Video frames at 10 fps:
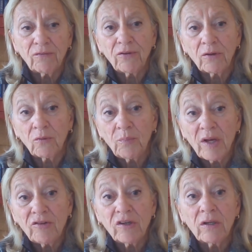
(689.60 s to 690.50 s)
federal
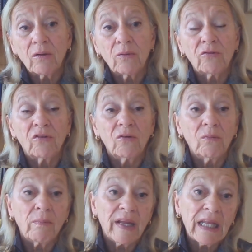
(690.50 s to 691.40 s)
budget goes
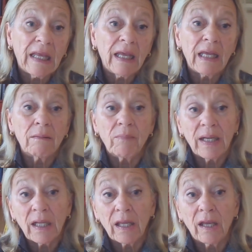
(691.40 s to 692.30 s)
to Medicaid,
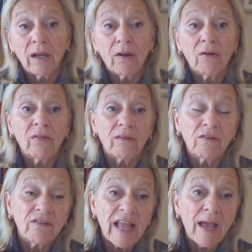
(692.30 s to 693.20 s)
Medicare, the
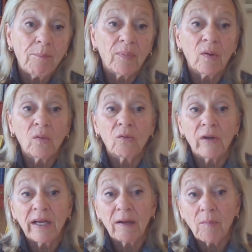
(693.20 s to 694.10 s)
SNAP
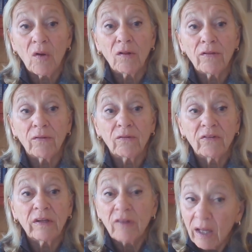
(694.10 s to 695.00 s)
program, all of
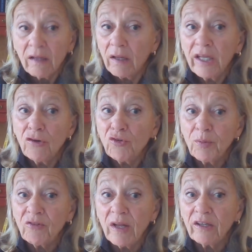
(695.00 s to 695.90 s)
those things. Huge
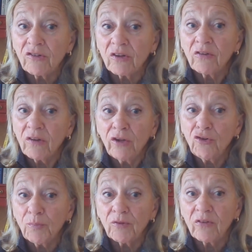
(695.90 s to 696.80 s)
percentages,
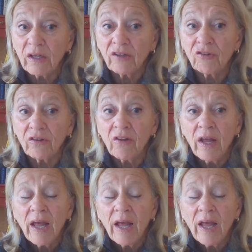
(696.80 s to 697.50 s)
huge percentages.